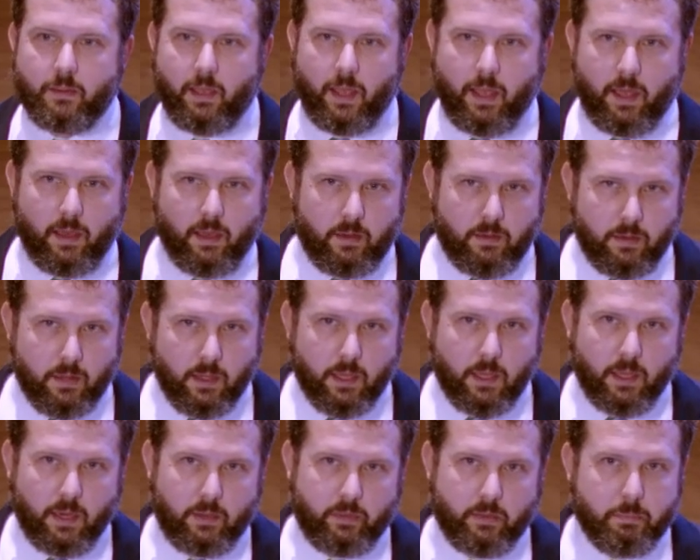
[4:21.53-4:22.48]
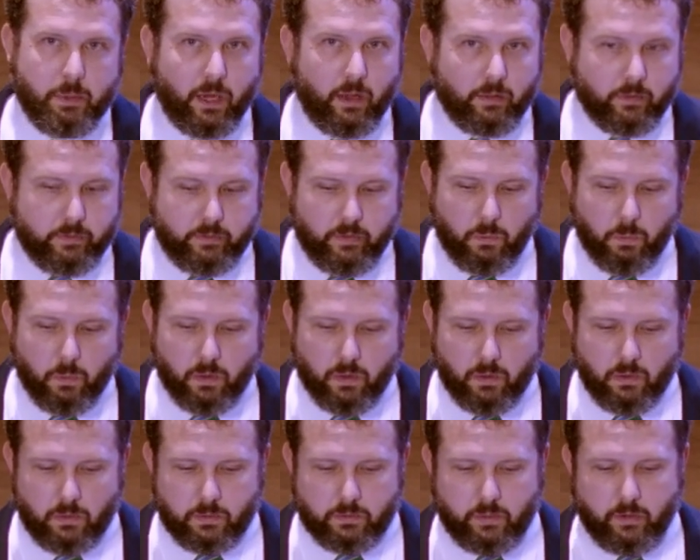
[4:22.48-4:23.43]
and in the policy
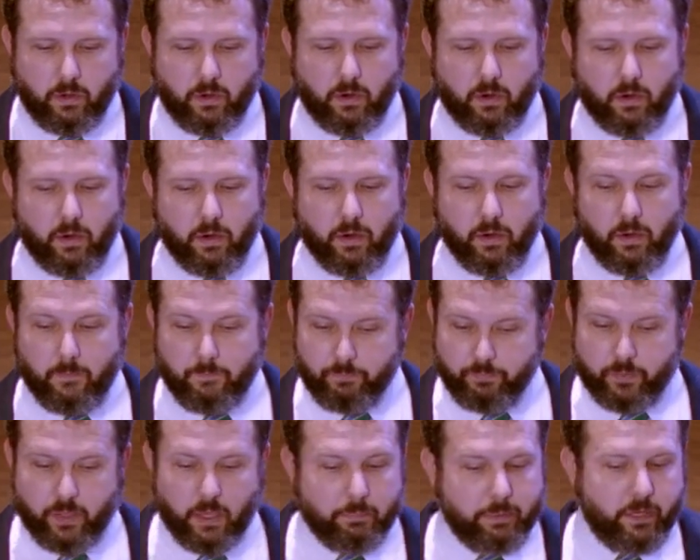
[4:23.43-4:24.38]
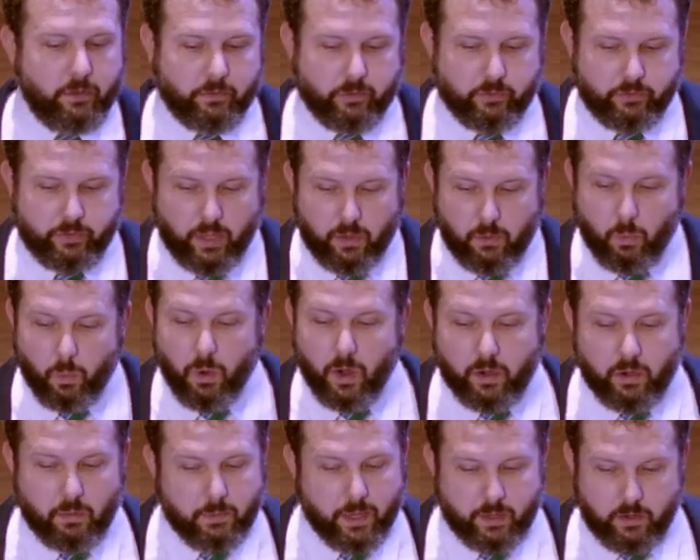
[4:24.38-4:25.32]
world, are companies are saying, what
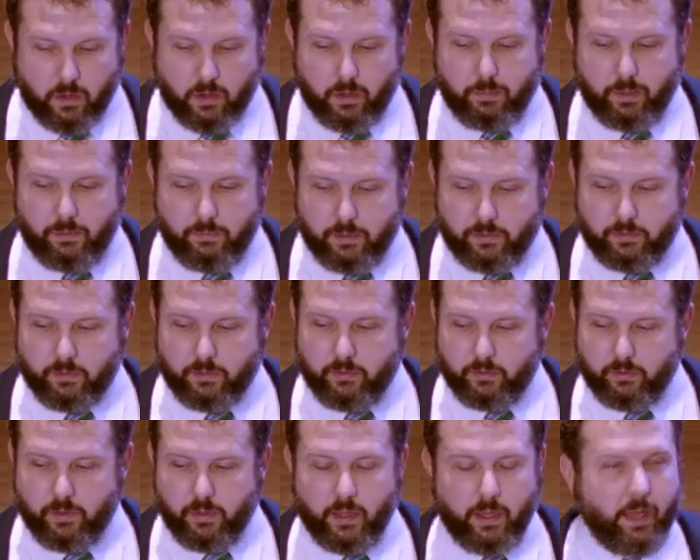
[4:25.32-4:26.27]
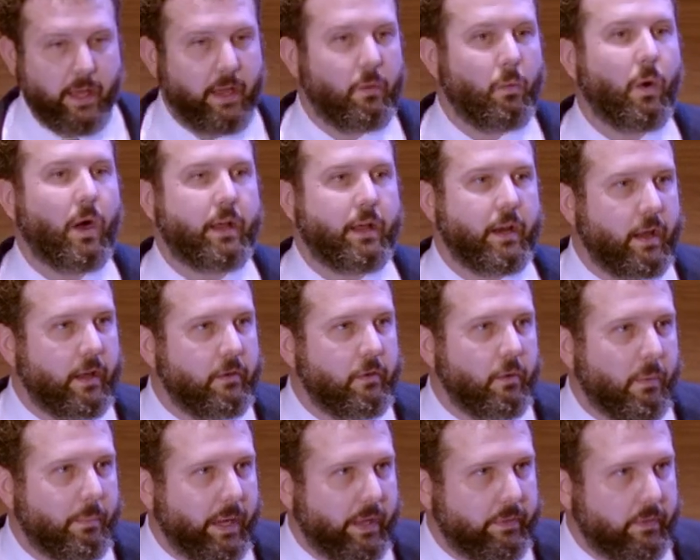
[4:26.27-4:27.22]
are my carbon emissions and what can I do
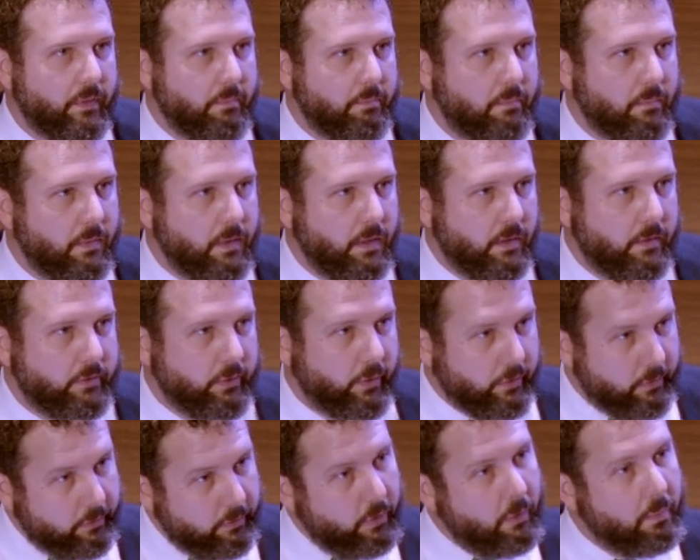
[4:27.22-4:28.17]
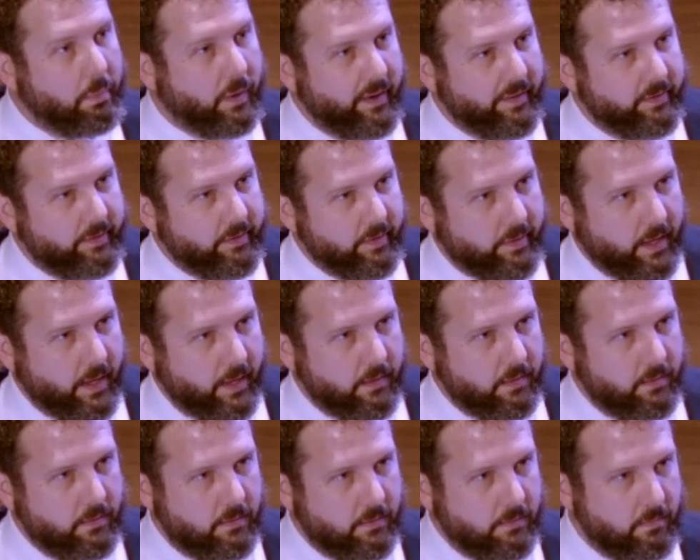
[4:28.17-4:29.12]
about them? So there's two parts to that.
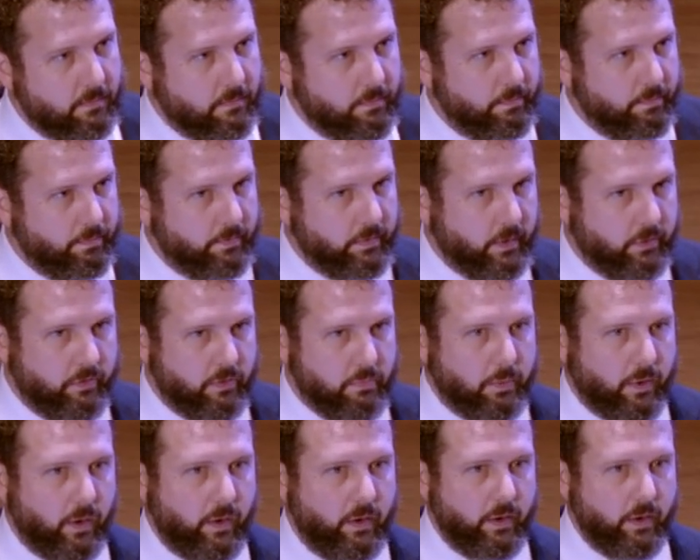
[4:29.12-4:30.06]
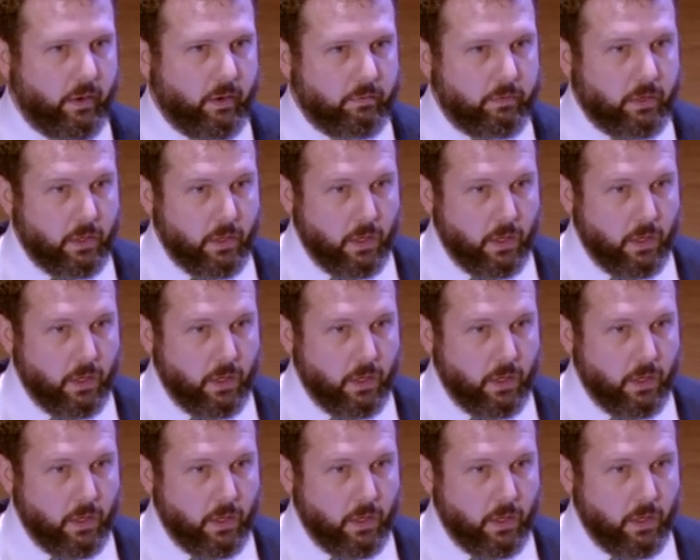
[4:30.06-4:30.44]
There's the part of